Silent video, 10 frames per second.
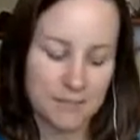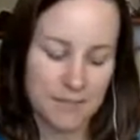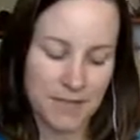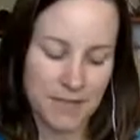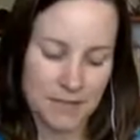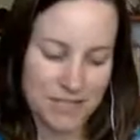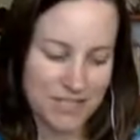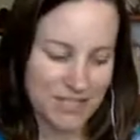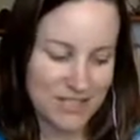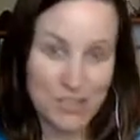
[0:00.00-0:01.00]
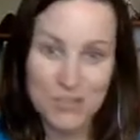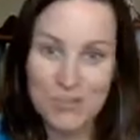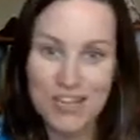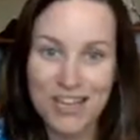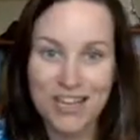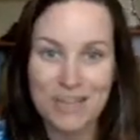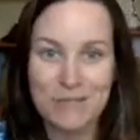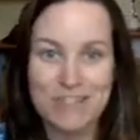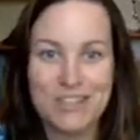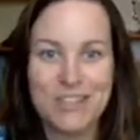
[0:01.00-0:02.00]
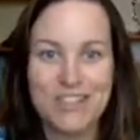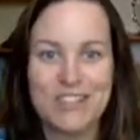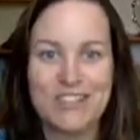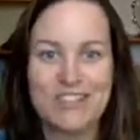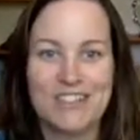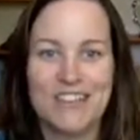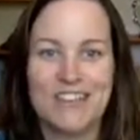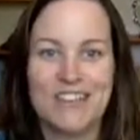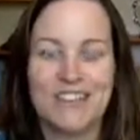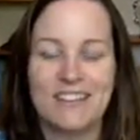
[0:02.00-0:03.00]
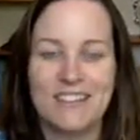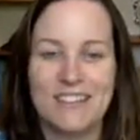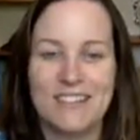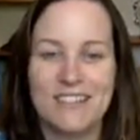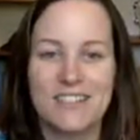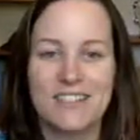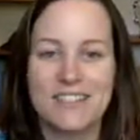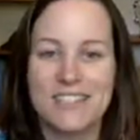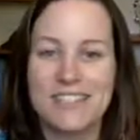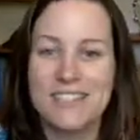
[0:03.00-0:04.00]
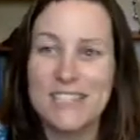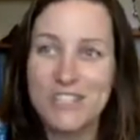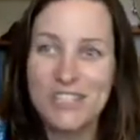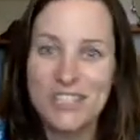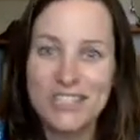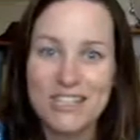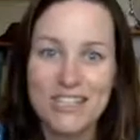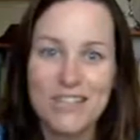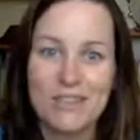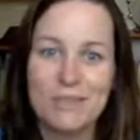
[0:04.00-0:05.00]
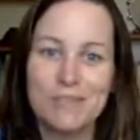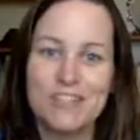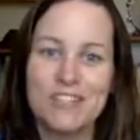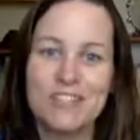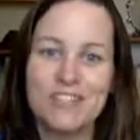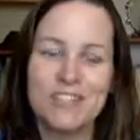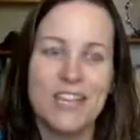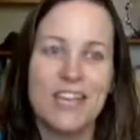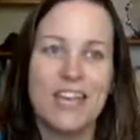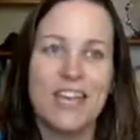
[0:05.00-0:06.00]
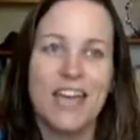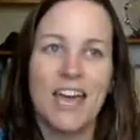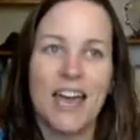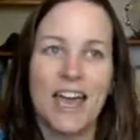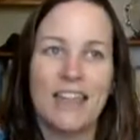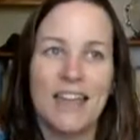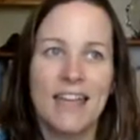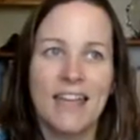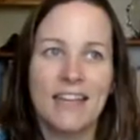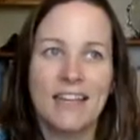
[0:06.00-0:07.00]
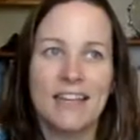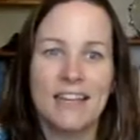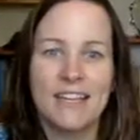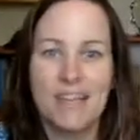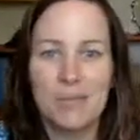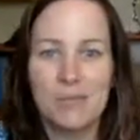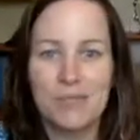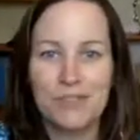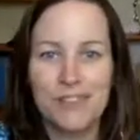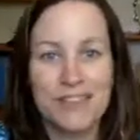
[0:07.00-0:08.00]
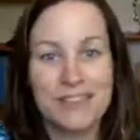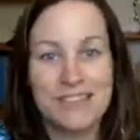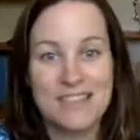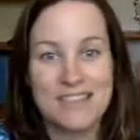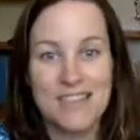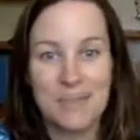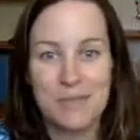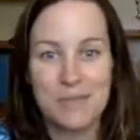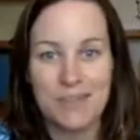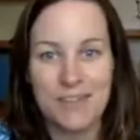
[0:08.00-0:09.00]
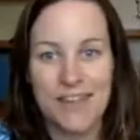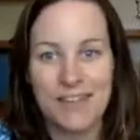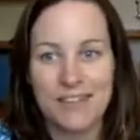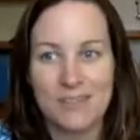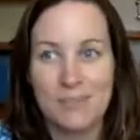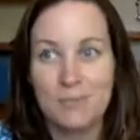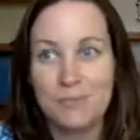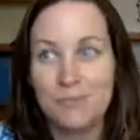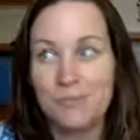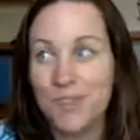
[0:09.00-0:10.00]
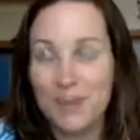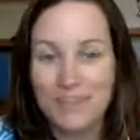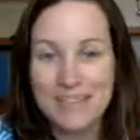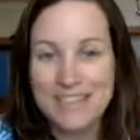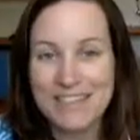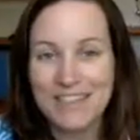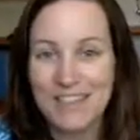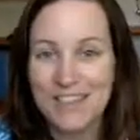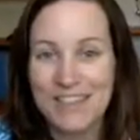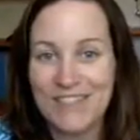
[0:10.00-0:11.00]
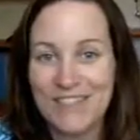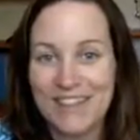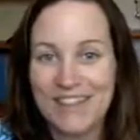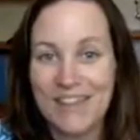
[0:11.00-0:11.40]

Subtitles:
I used to do Thai yoga massage and looked at teaching Thai yoga massage. And then it came where that season came to an end, not because I don't love it,